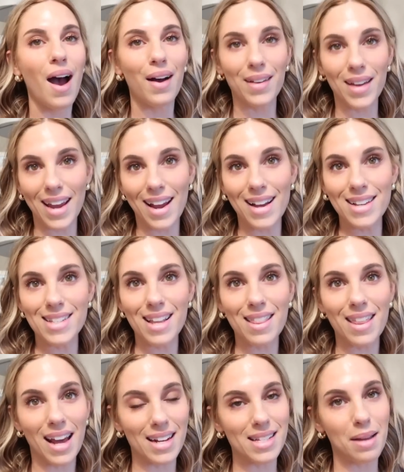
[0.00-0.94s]
Okay guys,
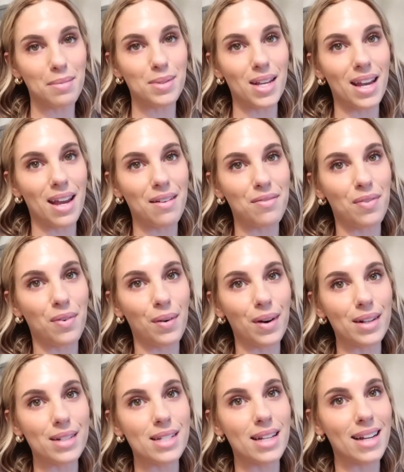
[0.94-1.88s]
that is absolutely it
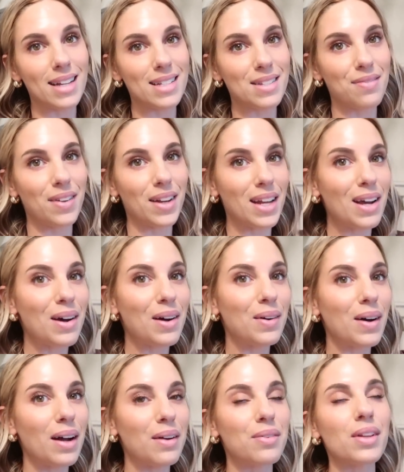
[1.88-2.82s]
for today's video.
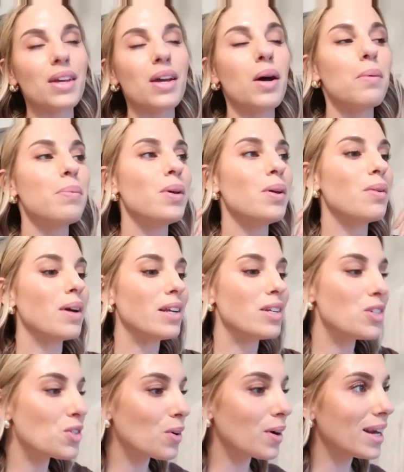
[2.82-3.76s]
I really hope you
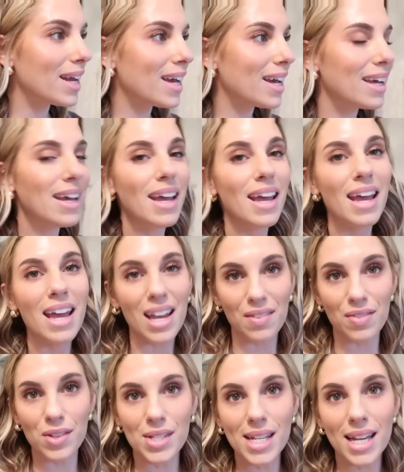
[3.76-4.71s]
enjoyed it.
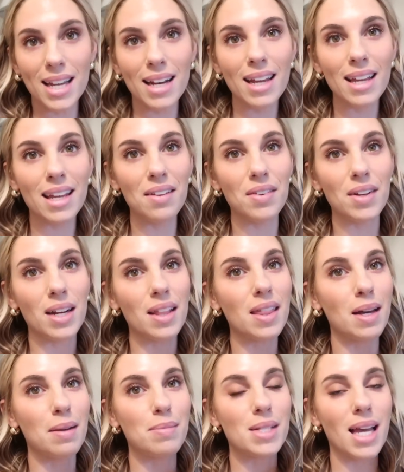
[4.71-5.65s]
If you did, give it a
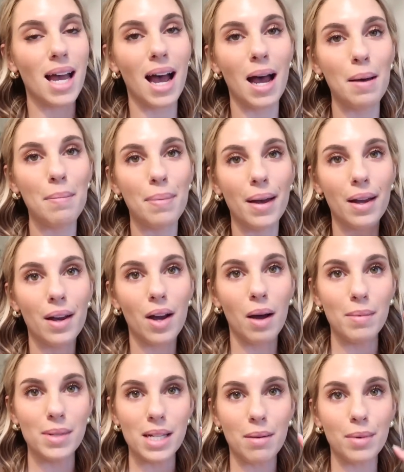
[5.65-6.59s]
thumbs up.
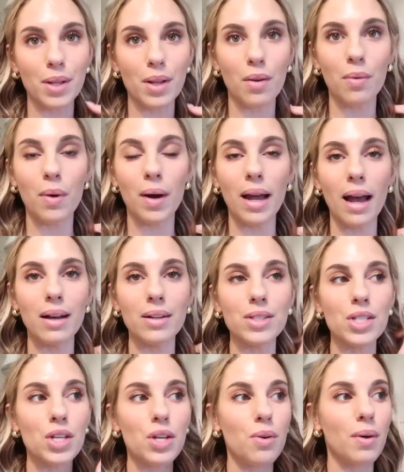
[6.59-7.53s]
Comment down below what
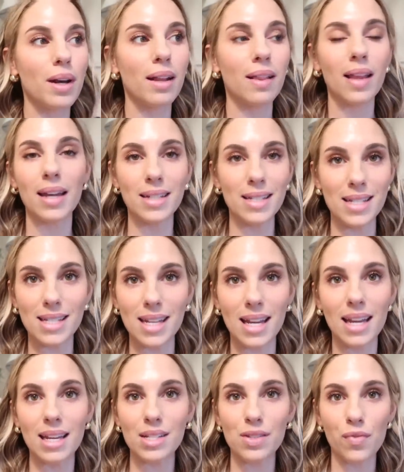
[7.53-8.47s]
else you would like to
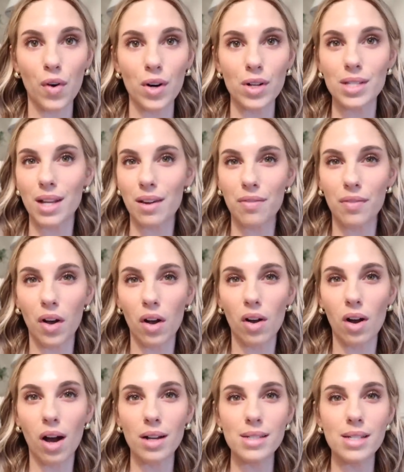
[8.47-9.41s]
see as far as like fall
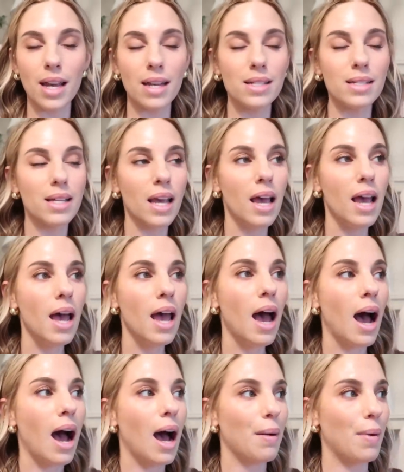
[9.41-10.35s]
content.
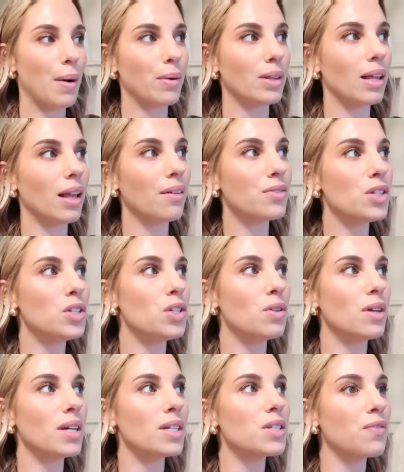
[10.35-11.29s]
Um, I would love to
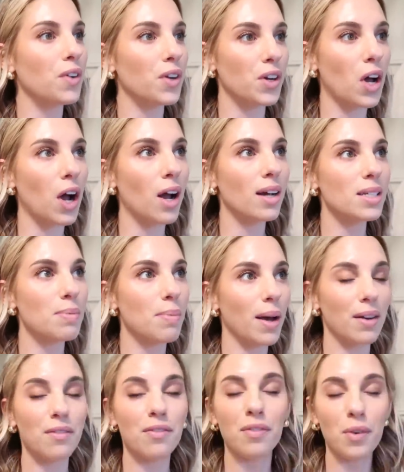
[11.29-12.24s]
do this for Knox,
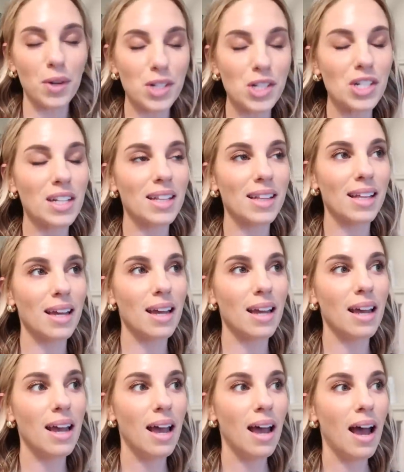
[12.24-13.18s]
but
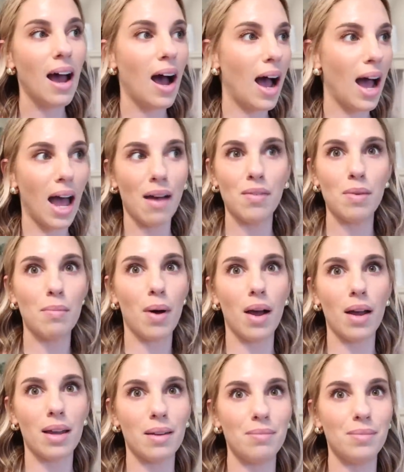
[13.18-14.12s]
unfortunately, I haven't
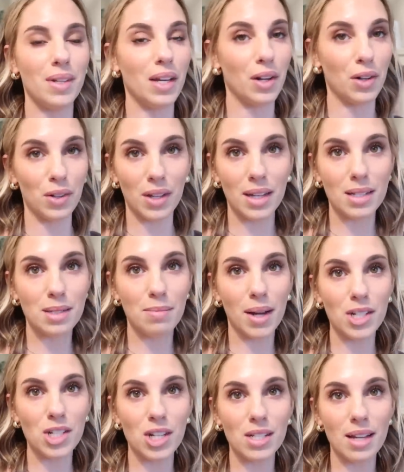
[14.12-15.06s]
bought him nearly as
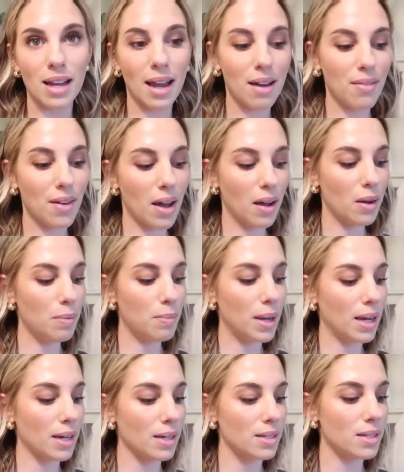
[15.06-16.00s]
much as I have Elle
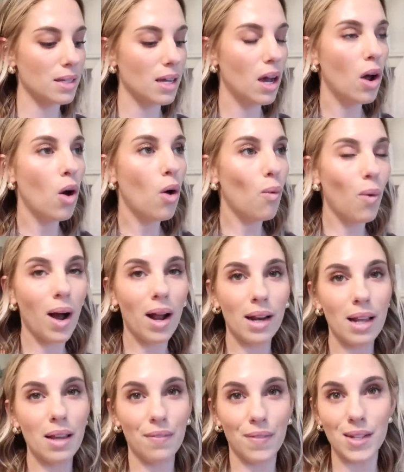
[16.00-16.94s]
because
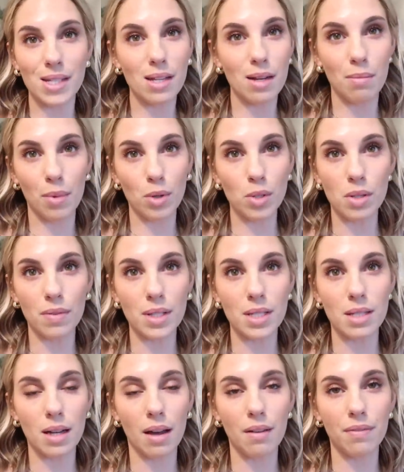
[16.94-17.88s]
one, he fits into most of
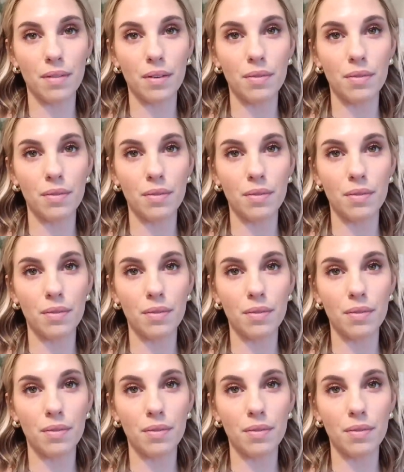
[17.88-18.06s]
his stuff